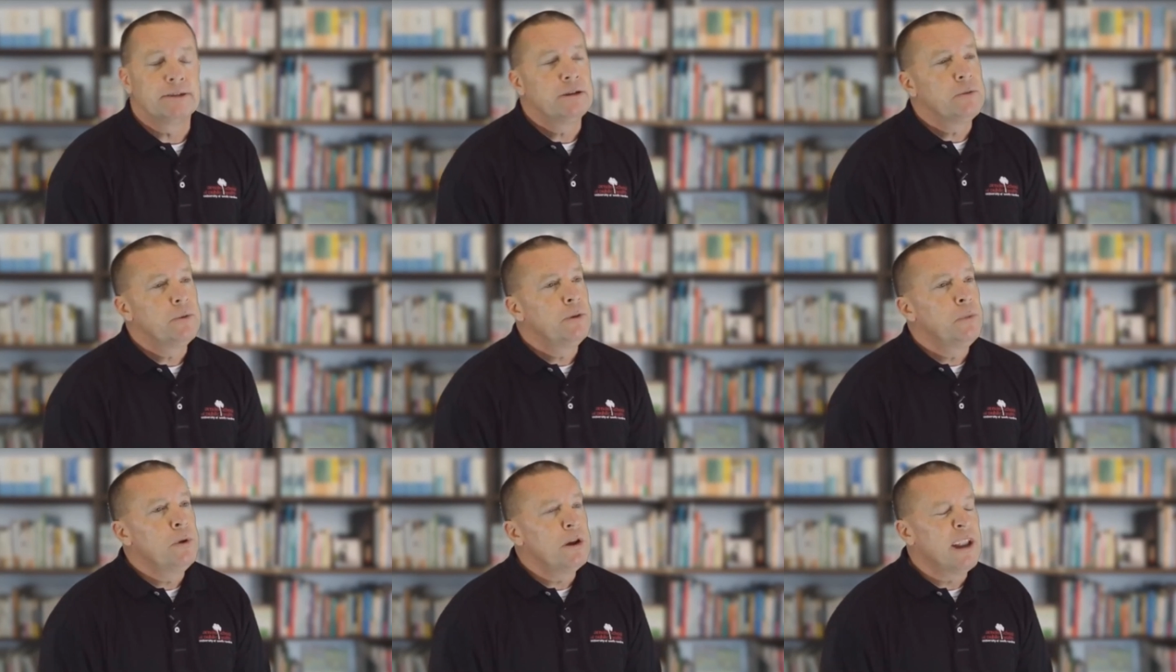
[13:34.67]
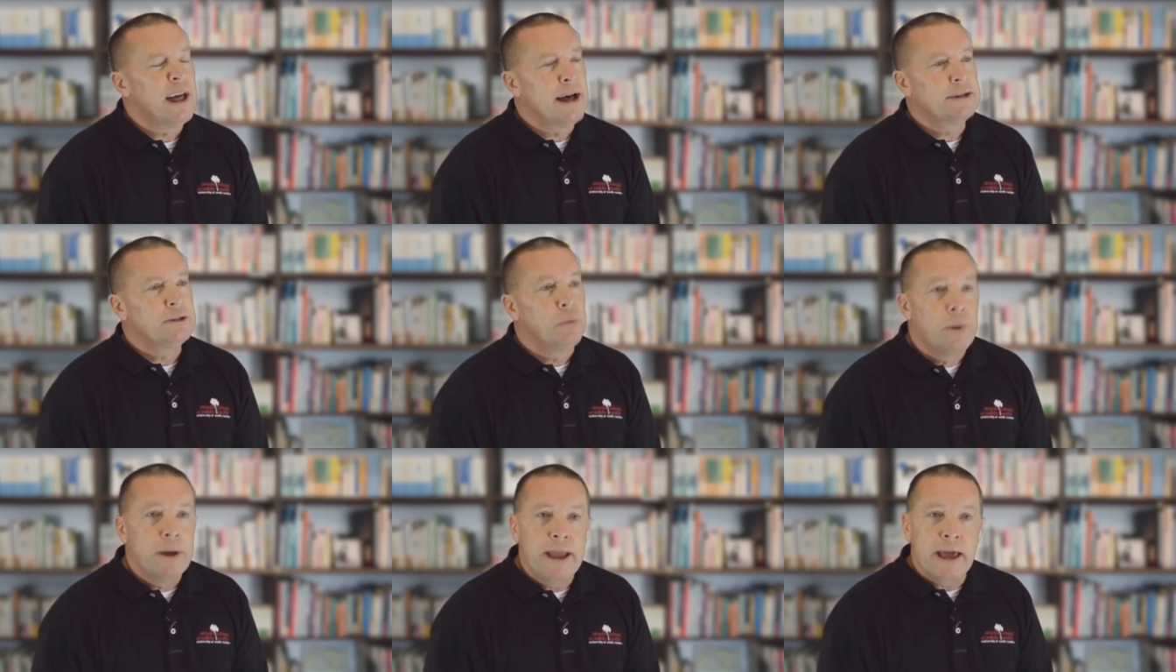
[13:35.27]
So we
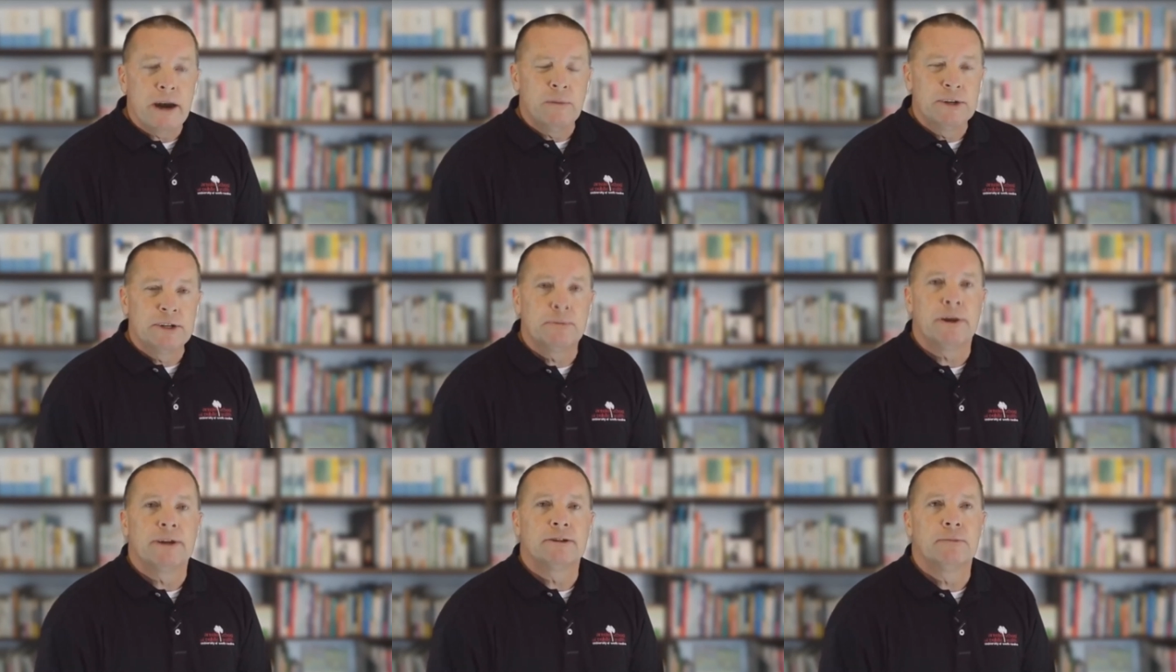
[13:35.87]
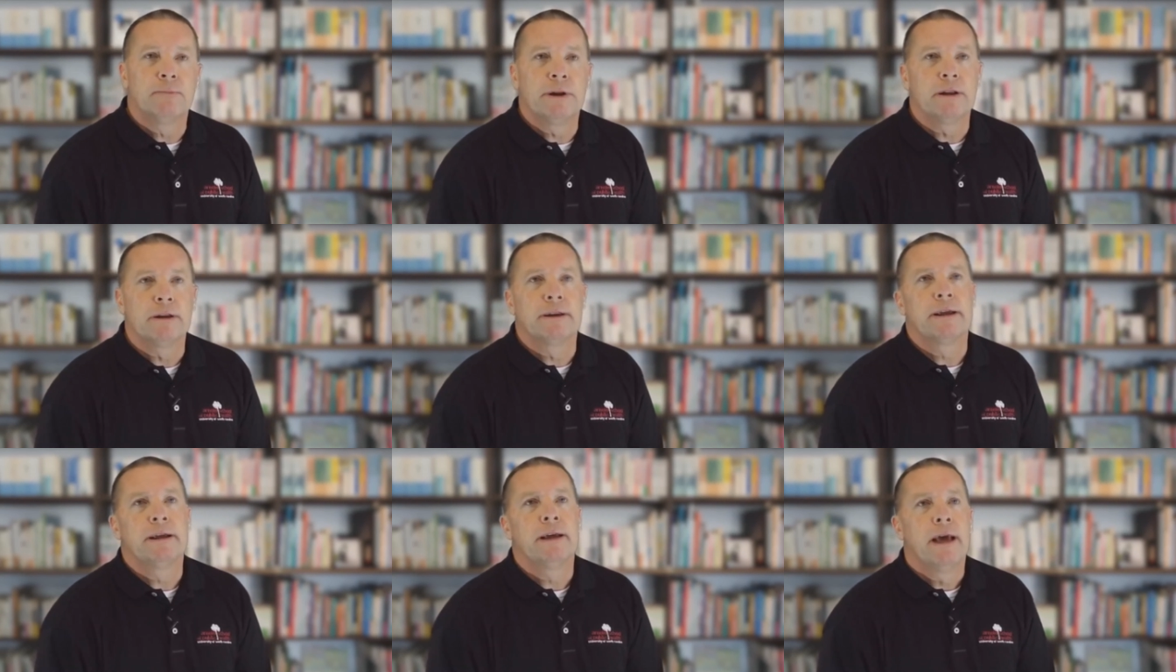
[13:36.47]
realized we had a
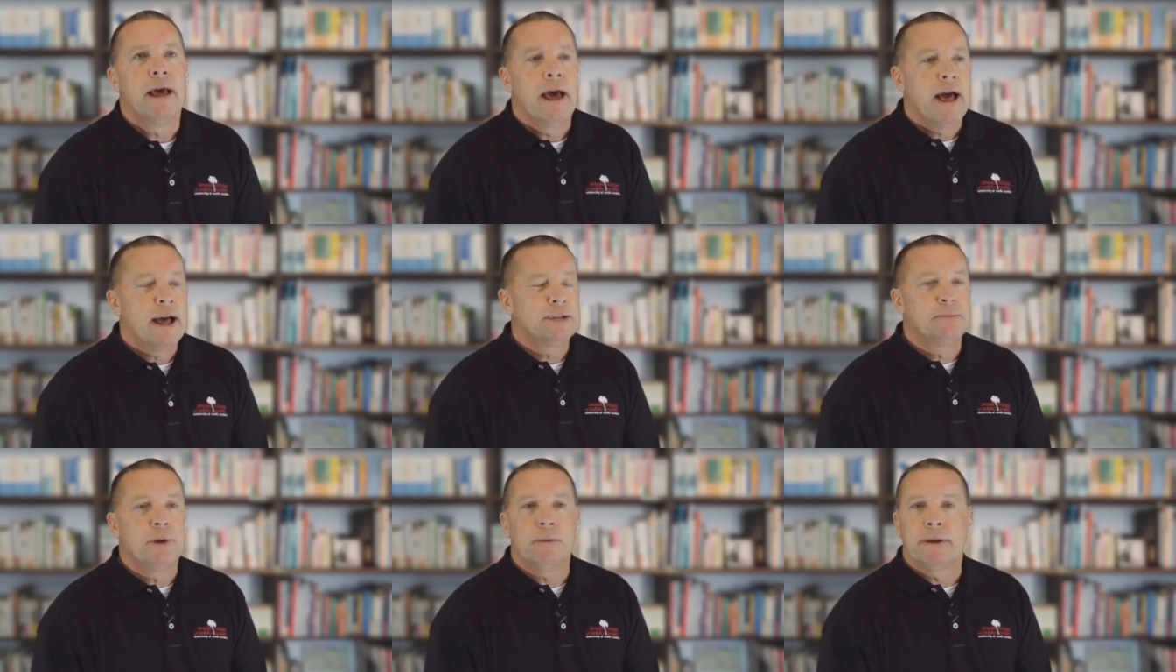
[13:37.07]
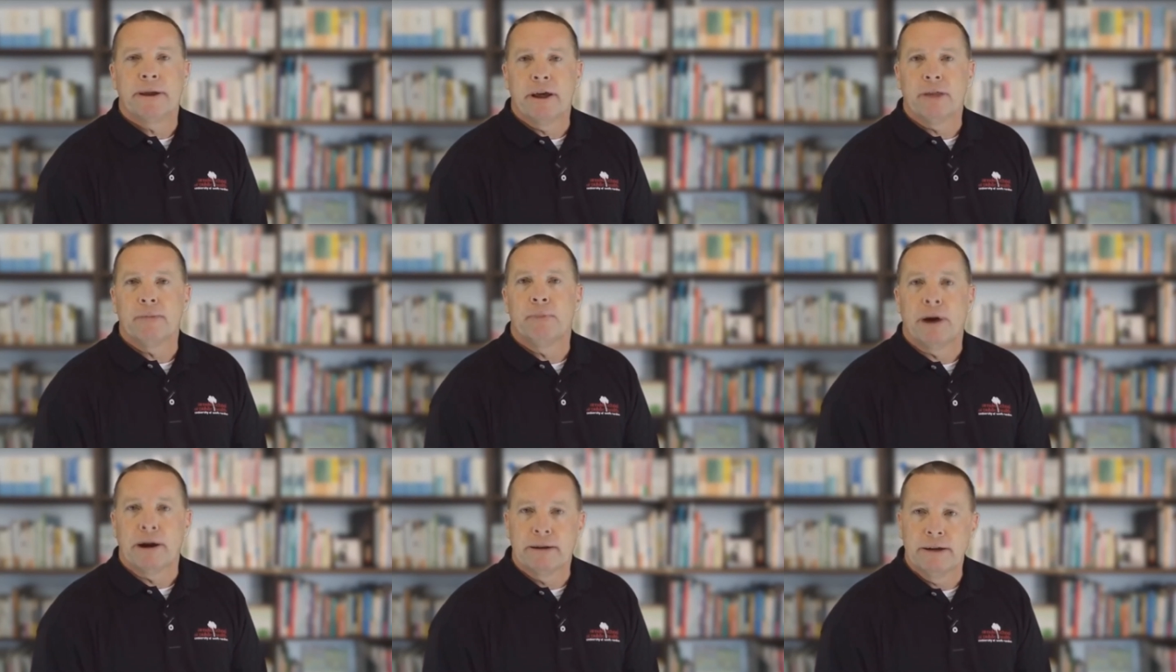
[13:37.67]
responsibility as public
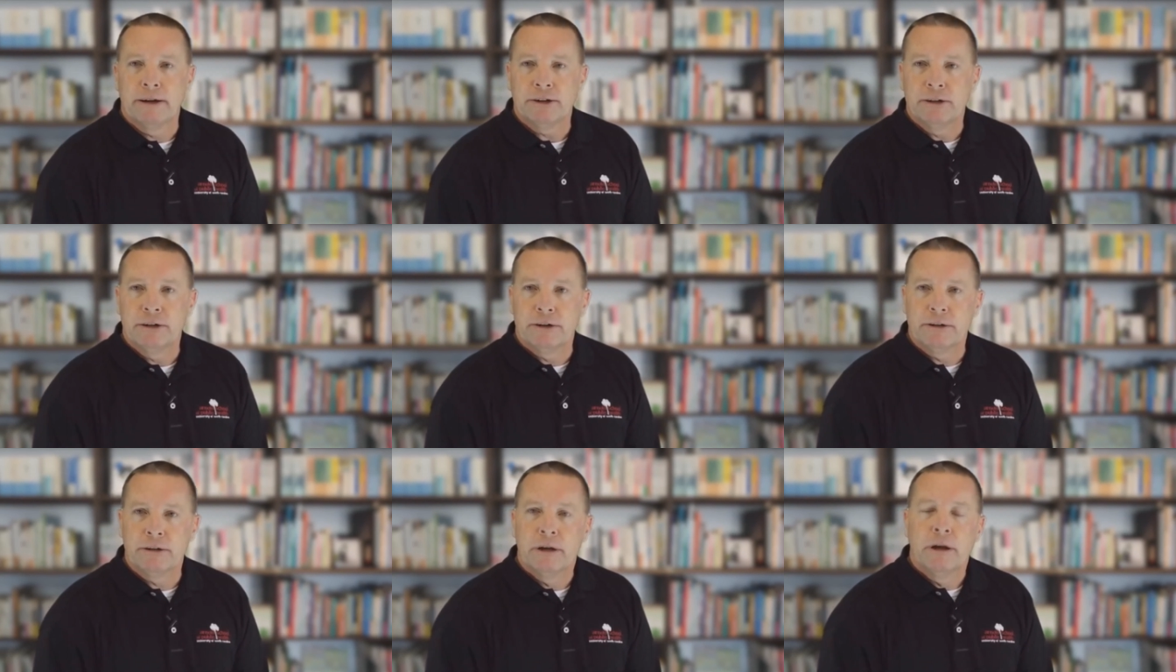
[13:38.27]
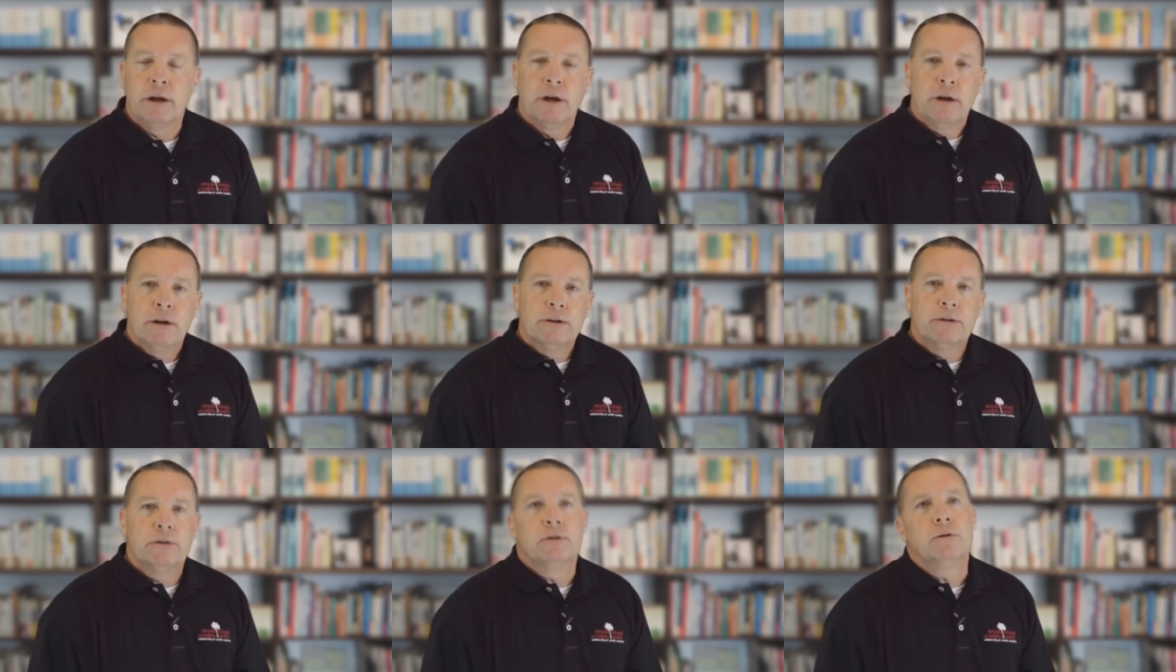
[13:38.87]
health practitioners
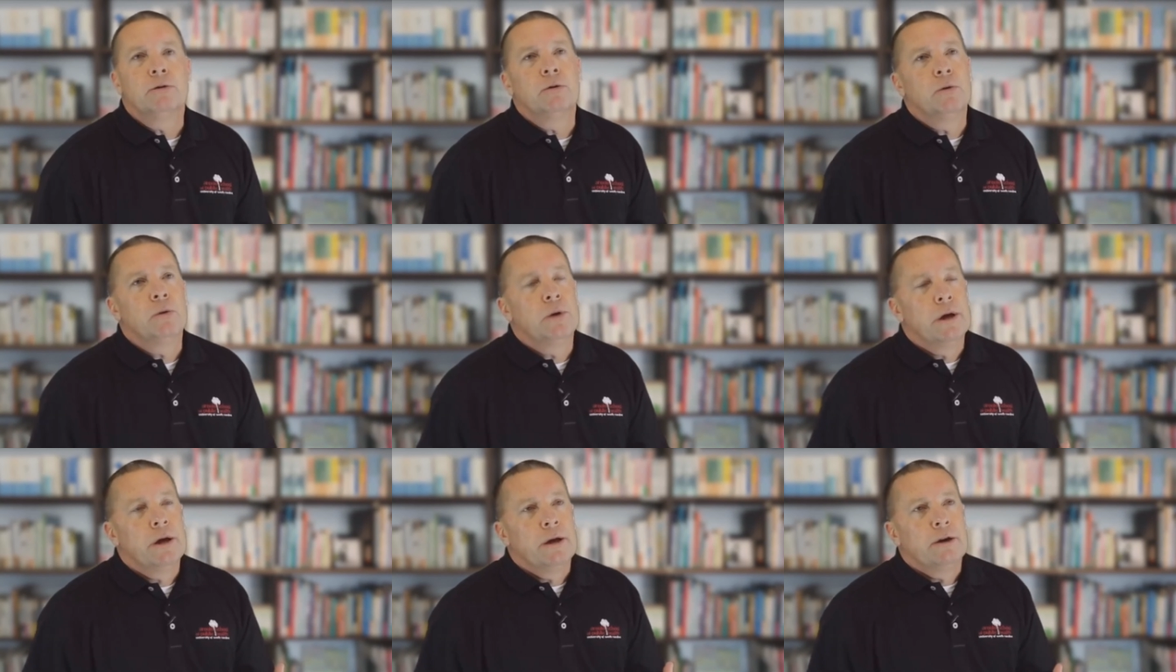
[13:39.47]
to